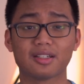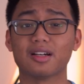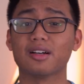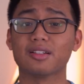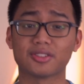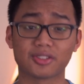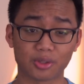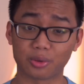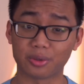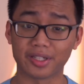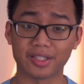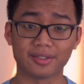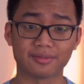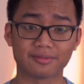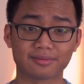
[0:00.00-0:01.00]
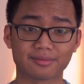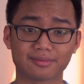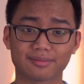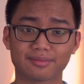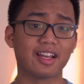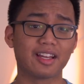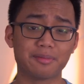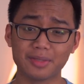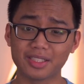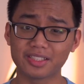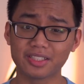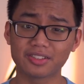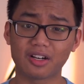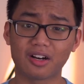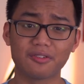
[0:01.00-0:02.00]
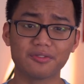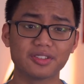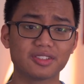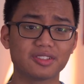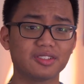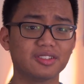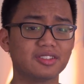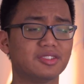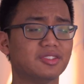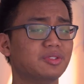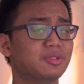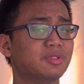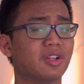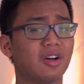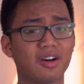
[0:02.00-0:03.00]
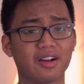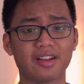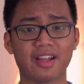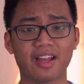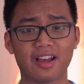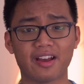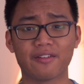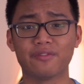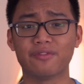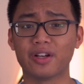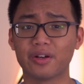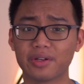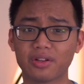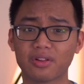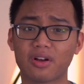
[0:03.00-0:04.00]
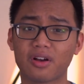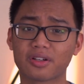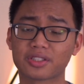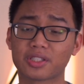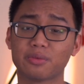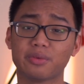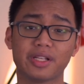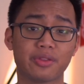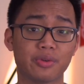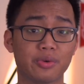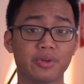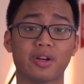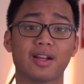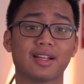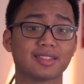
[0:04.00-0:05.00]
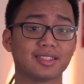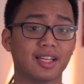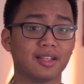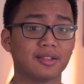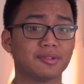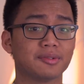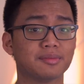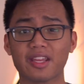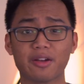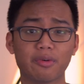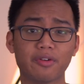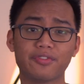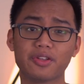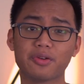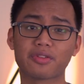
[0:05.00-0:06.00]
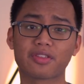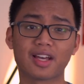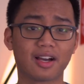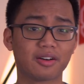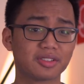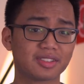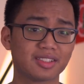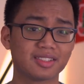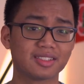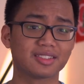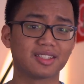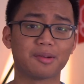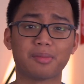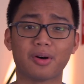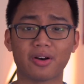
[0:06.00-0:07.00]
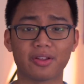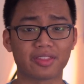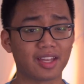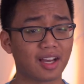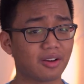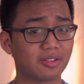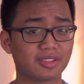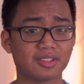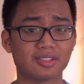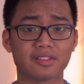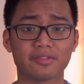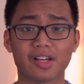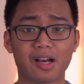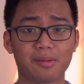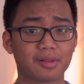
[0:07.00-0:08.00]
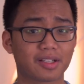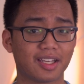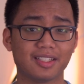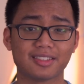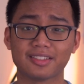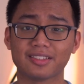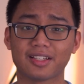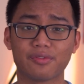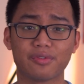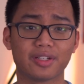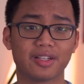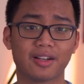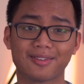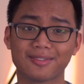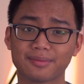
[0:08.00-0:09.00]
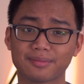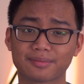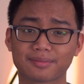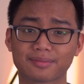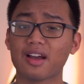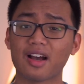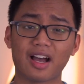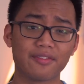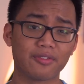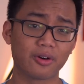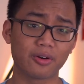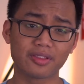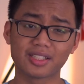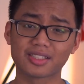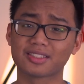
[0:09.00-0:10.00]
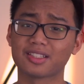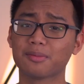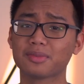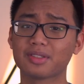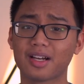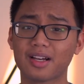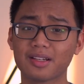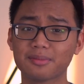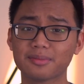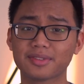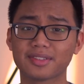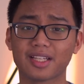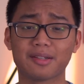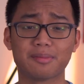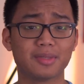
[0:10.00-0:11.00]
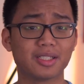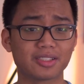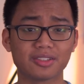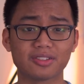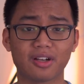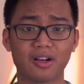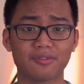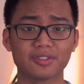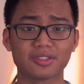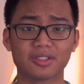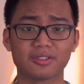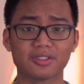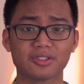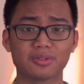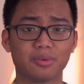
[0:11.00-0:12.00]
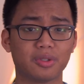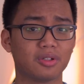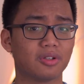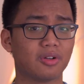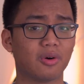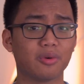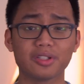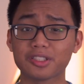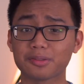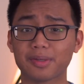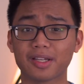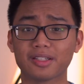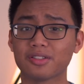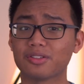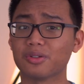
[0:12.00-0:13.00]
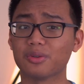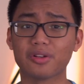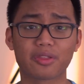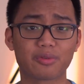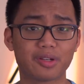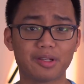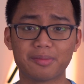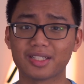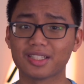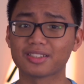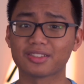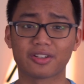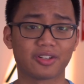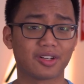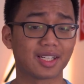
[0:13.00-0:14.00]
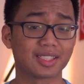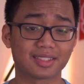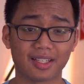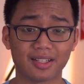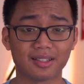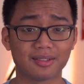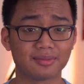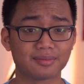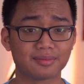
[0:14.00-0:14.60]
a story. Admissions officers do not have very long to read through your essay. They review thousands upon thousands of applications every year. I've heard that sometimes admissions officers will only spend 2 to 3 minutes on your essay.